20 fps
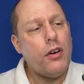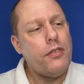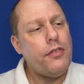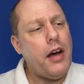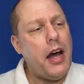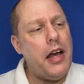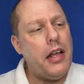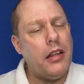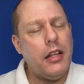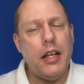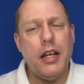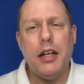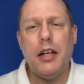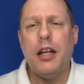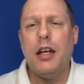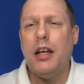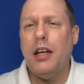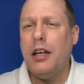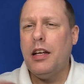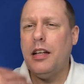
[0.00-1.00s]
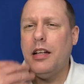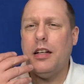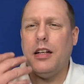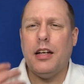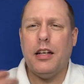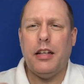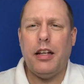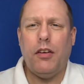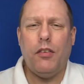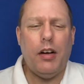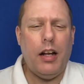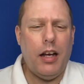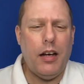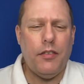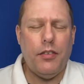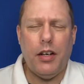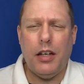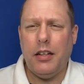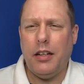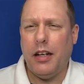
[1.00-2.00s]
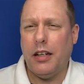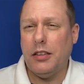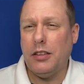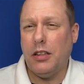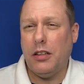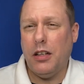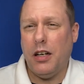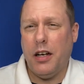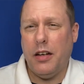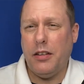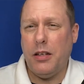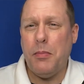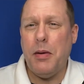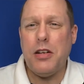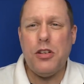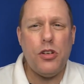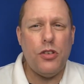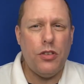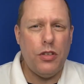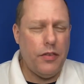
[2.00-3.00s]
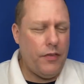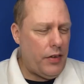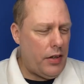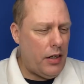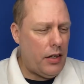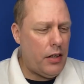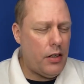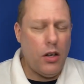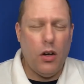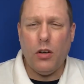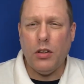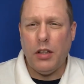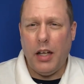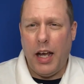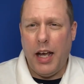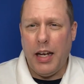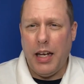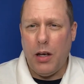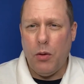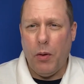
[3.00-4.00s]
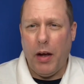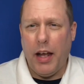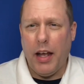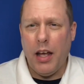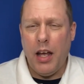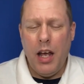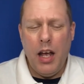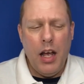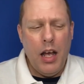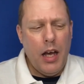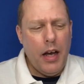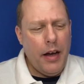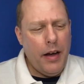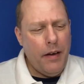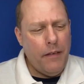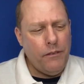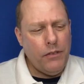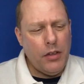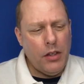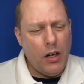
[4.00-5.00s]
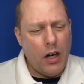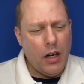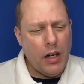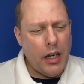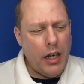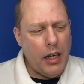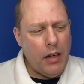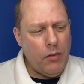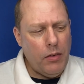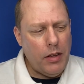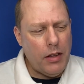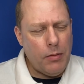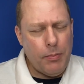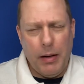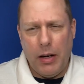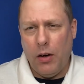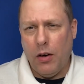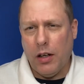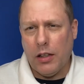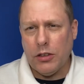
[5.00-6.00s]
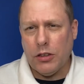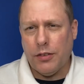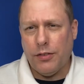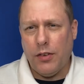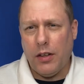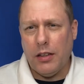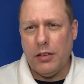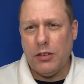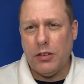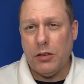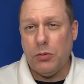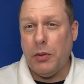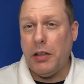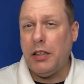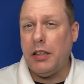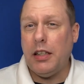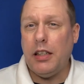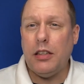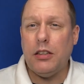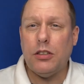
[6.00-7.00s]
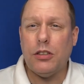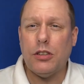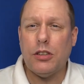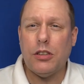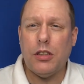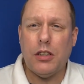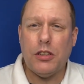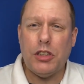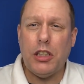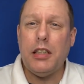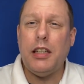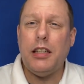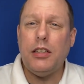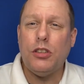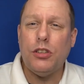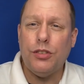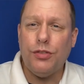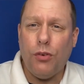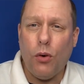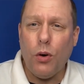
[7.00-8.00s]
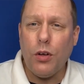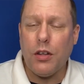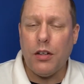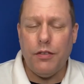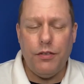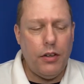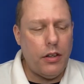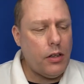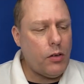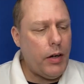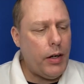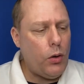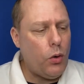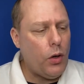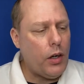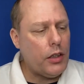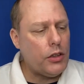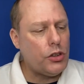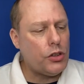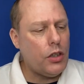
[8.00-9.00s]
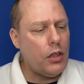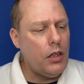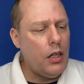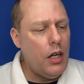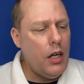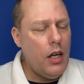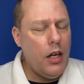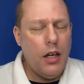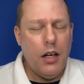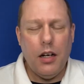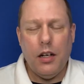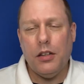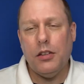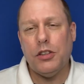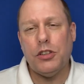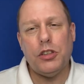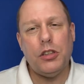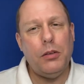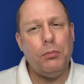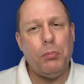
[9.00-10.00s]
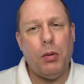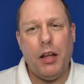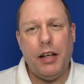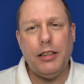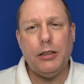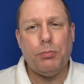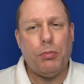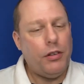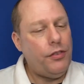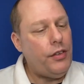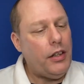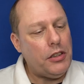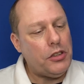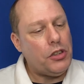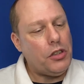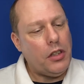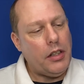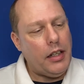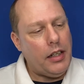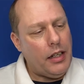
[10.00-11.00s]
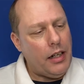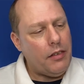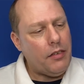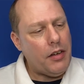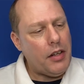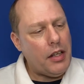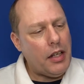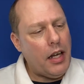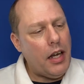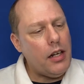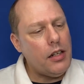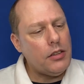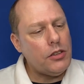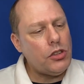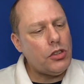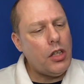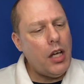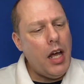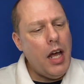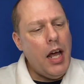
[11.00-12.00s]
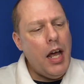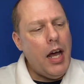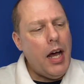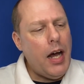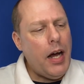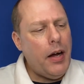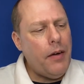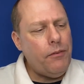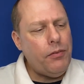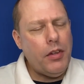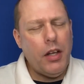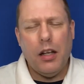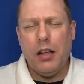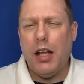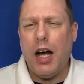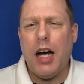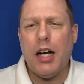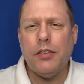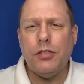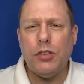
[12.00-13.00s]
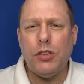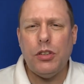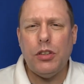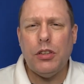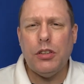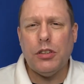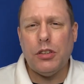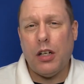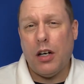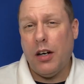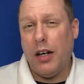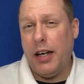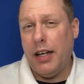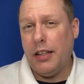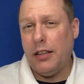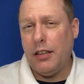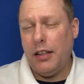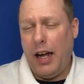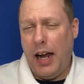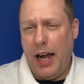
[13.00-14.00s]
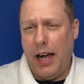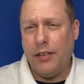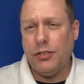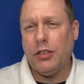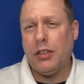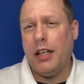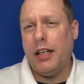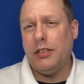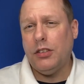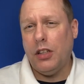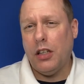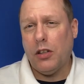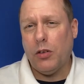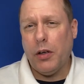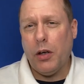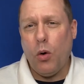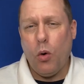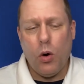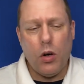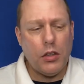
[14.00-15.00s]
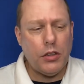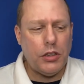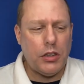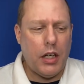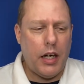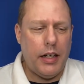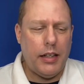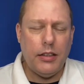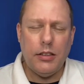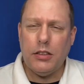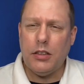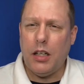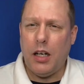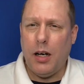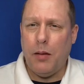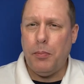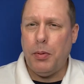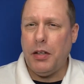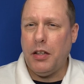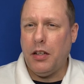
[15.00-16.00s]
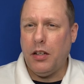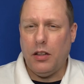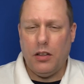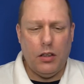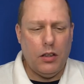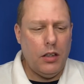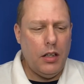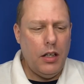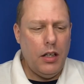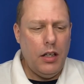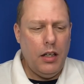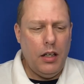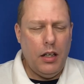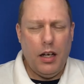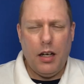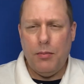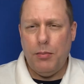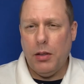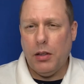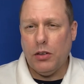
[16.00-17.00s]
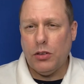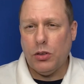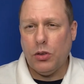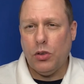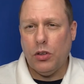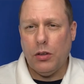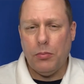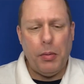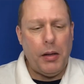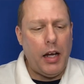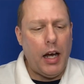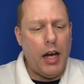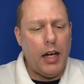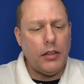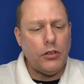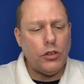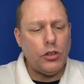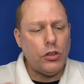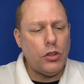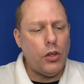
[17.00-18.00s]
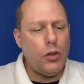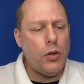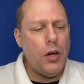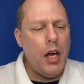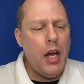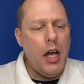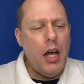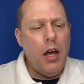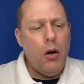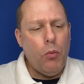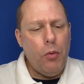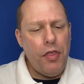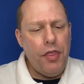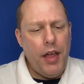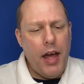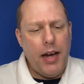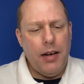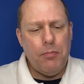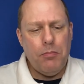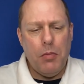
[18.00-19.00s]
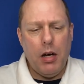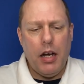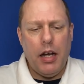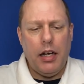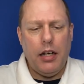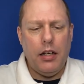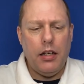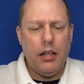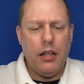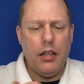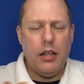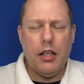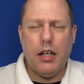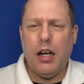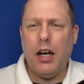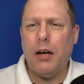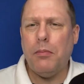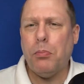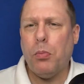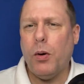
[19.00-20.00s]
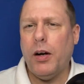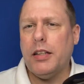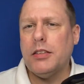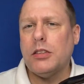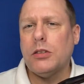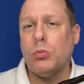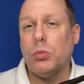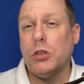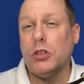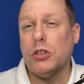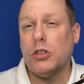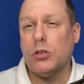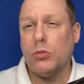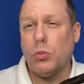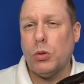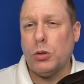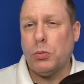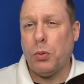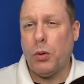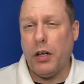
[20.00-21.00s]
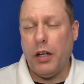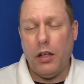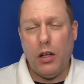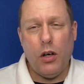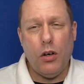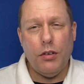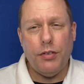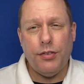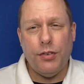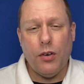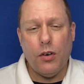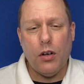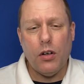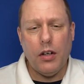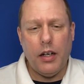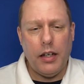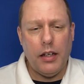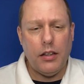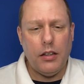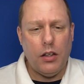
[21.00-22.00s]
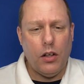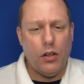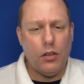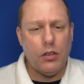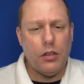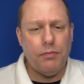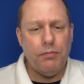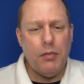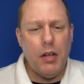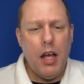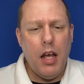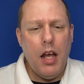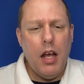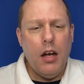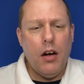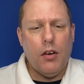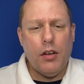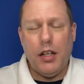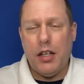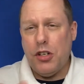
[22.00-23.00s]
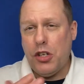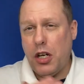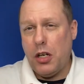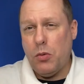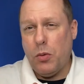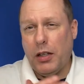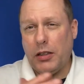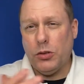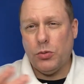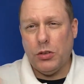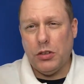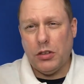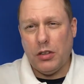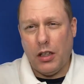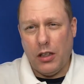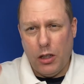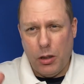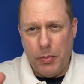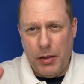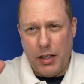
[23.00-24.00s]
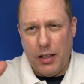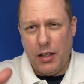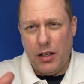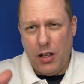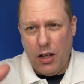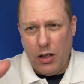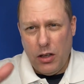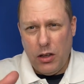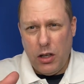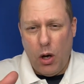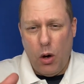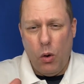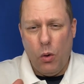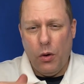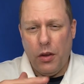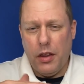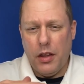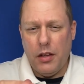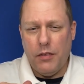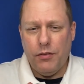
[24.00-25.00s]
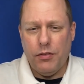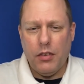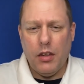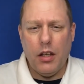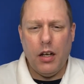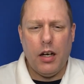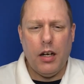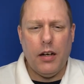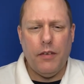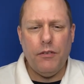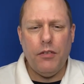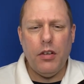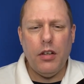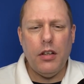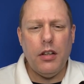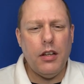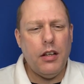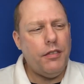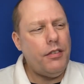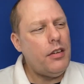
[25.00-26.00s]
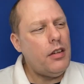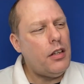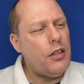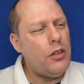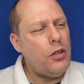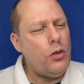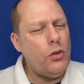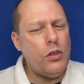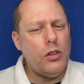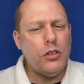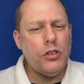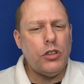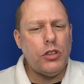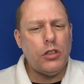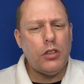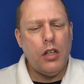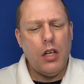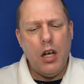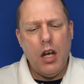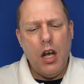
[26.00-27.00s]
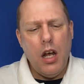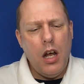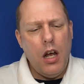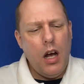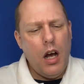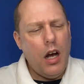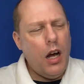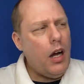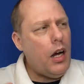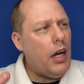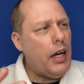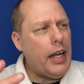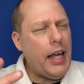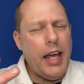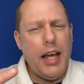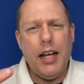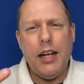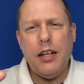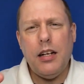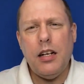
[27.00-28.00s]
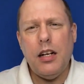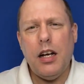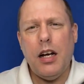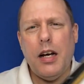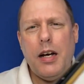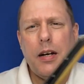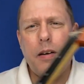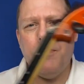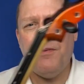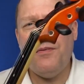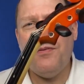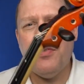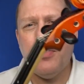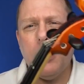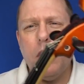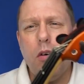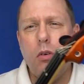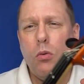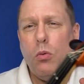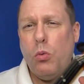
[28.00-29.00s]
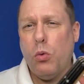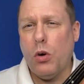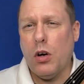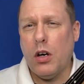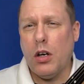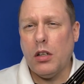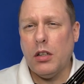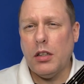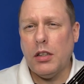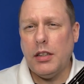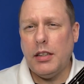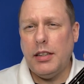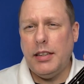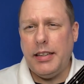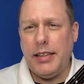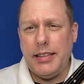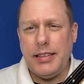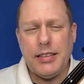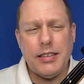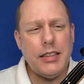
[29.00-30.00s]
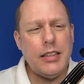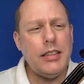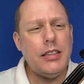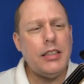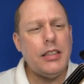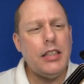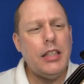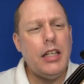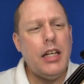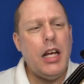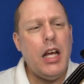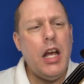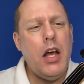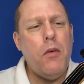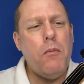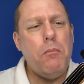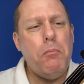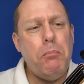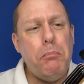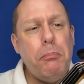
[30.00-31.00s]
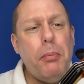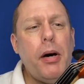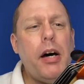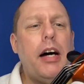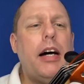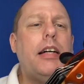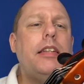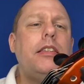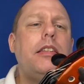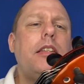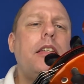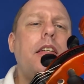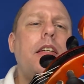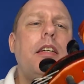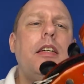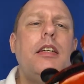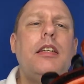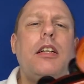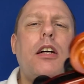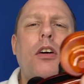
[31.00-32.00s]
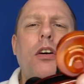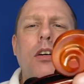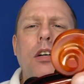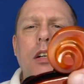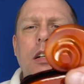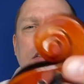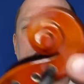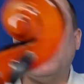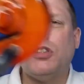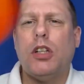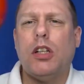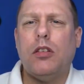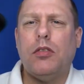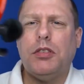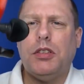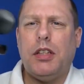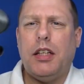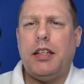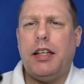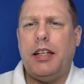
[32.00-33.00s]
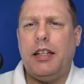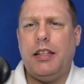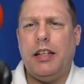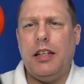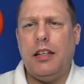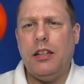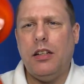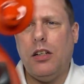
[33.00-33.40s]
violin, uh, they would have dun- uh, dimensions of an adult anyway. Um, talking with my orchestra friends, and we teach, uh, she teaches fourth and fifth grade orchestra, although she plays professionally and everything else. Um, a lot of students are at half size and three quarter size up until uh, middle school and beyond. So, with that in mind, the cup rest was was pretty low for an adult or the chin rest was a little bit low. Uh, the the tuners, again, um, were decent, but her concern was that they didn't